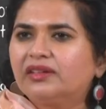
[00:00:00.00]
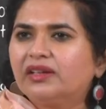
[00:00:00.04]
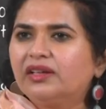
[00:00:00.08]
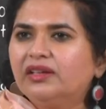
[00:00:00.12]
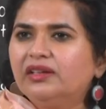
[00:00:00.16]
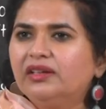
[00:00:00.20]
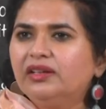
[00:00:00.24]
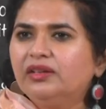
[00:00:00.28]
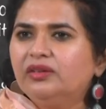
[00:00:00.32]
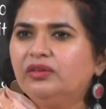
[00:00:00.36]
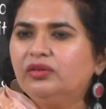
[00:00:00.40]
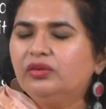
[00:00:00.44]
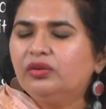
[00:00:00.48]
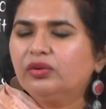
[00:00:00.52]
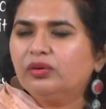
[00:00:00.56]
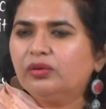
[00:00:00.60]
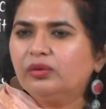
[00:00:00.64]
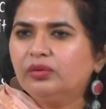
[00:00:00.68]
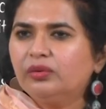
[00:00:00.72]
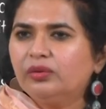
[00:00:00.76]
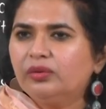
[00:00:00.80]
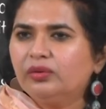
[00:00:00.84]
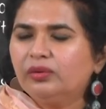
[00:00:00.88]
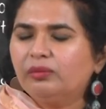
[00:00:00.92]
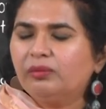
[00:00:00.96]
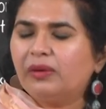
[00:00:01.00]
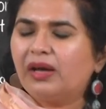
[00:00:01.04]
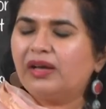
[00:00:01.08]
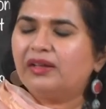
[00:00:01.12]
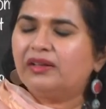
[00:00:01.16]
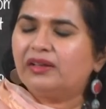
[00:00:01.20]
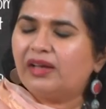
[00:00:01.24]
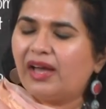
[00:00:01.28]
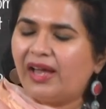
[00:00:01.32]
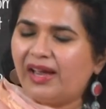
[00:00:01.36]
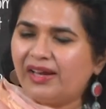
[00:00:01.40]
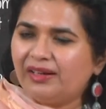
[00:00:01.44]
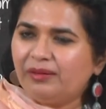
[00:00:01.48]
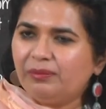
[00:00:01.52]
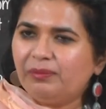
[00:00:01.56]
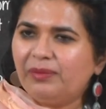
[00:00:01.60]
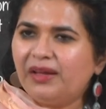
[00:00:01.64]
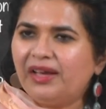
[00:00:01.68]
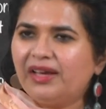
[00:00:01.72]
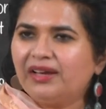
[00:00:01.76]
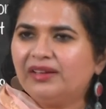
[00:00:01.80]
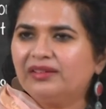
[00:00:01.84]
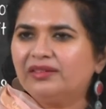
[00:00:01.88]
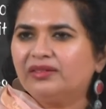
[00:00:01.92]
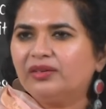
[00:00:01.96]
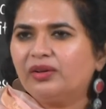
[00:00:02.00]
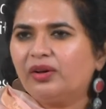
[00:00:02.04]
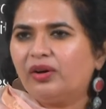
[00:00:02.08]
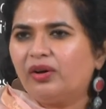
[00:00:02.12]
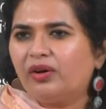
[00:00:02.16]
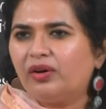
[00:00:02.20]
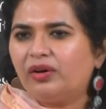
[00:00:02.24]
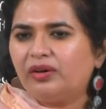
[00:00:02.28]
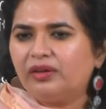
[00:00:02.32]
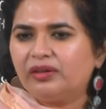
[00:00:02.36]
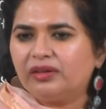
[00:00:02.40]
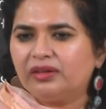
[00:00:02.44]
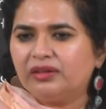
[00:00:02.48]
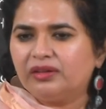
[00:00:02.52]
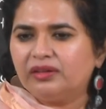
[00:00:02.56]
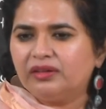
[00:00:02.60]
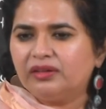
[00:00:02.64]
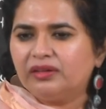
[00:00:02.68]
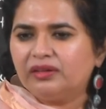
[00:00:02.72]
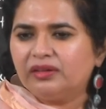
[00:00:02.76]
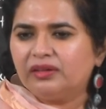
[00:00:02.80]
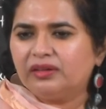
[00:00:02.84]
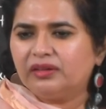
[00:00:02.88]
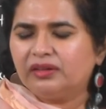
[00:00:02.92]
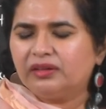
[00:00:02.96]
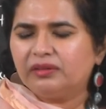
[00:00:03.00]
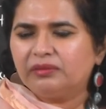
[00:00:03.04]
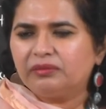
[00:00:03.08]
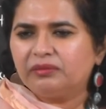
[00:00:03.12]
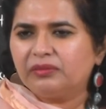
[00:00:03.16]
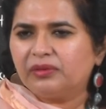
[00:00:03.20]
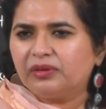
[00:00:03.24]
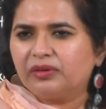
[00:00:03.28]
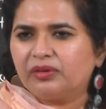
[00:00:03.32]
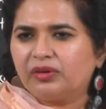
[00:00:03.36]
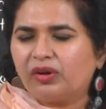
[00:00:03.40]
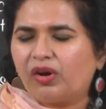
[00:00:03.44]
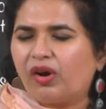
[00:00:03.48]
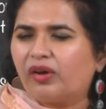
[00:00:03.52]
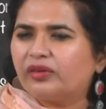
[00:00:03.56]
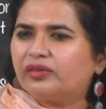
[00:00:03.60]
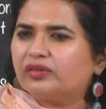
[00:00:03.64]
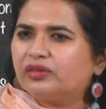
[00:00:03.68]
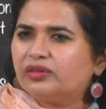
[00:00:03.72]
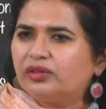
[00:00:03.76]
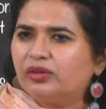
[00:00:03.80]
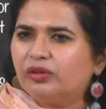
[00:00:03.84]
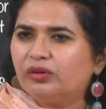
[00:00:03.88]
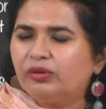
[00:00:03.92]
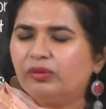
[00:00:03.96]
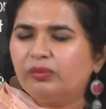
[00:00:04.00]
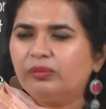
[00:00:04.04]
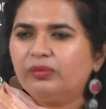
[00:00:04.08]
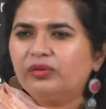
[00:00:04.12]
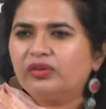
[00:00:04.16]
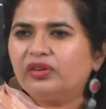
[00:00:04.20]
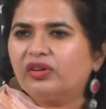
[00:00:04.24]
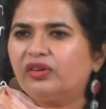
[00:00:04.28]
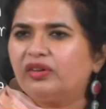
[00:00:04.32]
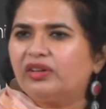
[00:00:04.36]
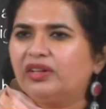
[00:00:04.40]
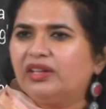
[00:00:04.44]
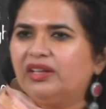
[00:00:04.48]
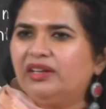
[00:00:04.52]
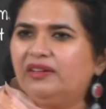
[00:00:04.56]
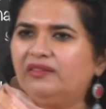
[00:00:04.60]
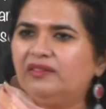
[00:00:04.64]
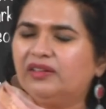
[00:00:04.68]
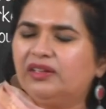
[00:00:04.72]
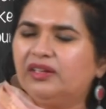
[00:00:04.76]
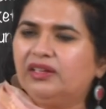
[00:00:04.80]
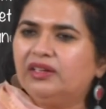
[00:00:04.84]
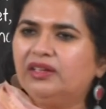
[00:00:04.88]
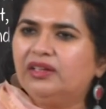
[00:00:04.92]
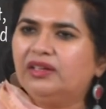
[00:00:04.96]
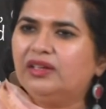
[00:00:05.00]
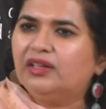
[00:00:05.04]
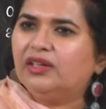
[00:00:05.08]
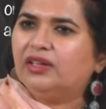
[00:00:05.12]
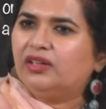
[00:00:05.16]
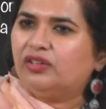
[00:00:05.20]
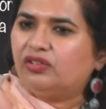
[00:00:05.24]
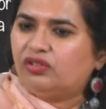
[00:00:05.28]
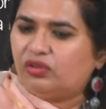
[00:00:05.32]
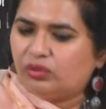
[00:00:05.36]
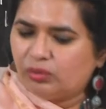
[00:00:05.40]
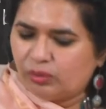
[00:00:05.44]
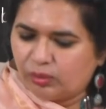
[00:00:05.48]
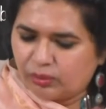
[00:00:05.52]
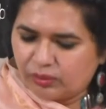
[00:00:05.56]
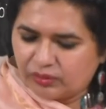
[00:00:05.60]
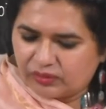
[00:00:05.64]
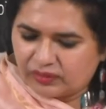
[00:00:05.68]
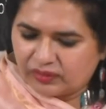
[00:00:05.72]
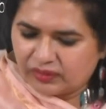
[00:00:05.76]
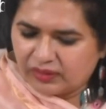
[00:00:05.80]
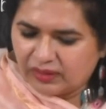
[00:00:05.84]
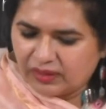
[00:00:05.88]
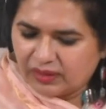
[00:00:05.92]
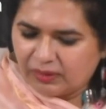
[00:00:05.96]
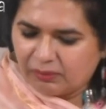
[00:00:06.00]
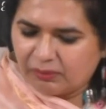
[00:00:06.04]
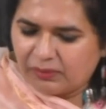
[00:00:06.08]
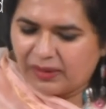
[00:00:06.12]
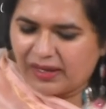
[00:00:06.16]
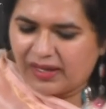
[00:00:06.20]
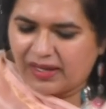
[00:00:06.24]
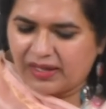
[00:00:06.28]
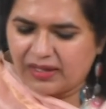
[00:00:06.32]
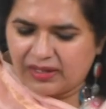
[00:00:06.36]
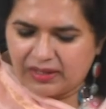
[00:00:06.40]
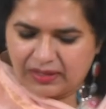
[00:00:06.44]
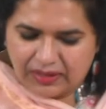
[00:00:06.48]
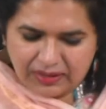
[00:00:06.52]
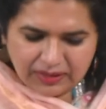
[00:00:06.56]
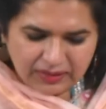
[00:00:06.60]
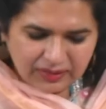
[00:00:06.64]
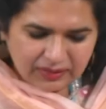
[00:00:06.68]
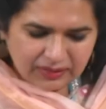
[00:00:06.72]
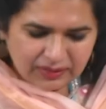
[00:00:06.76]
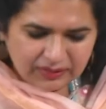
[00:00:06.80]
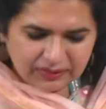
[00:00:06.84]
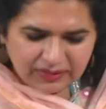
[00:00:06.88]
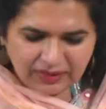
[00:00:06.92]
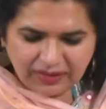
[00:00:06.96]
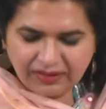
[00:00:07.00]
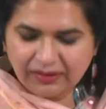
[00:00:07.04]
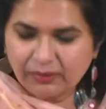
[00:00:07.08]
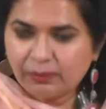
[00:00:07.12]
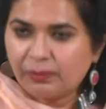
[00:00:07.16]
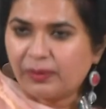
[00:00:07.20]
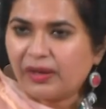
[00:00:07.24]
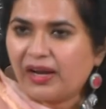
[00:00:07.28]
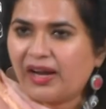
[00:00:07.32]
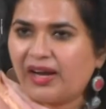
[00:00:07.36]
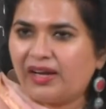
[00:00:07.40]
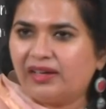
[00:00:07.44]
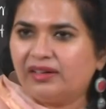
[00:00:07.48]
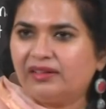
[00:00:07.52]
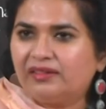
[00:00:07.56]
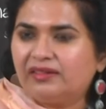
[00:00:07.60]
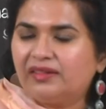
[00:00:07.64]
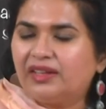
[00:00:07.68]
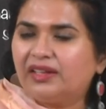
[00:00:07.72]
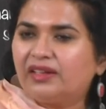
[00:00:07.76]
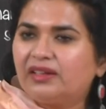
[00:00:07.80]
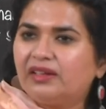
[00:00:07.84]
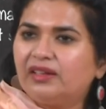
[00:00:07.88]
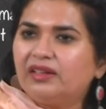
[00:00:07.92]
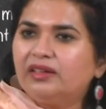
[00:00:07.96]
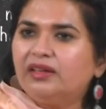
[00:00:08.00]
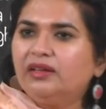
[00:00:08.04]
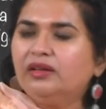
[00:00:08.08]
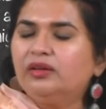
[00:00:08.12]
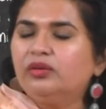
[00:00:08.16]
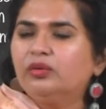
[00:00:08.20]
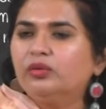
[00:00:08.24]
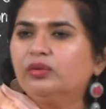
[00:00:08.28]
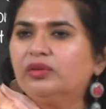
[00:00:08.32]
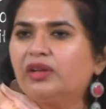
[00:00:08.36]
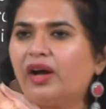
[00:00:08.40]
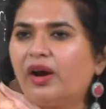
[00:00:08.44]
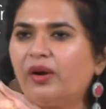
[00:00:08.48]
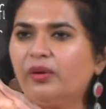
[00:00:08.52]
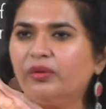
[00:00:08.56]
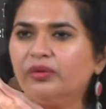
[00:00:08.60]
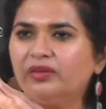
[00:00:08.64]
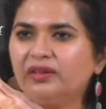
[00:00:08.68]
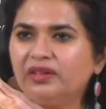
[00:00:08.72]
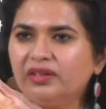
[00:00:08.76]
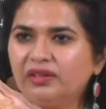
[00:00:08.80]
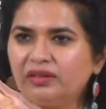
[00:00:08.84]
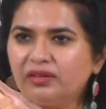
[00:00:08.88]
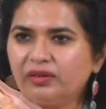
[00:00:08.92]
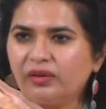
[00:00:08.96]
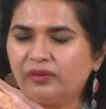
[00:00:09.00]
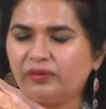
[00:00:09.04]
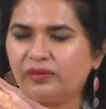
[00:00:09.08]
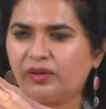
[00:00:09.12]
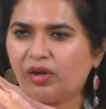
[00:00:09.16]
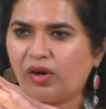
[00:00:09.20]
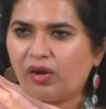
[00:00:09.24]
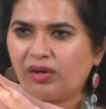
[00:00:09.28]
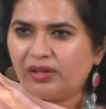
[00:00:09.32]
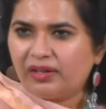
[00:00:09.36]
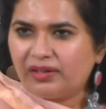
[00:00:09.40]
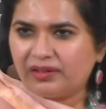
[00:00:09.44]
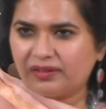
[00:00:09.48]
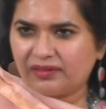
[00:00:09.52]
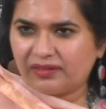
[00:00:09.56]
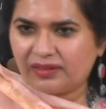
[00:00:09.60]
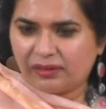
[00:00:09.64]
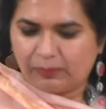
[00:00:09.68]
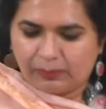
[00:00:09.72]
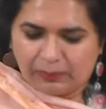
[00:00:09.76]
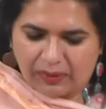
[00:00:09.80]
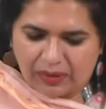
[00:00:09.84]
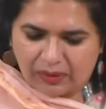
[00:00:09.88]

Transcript: run into handbags or costumes or even shoes by these brands, they run into thousands of dollars and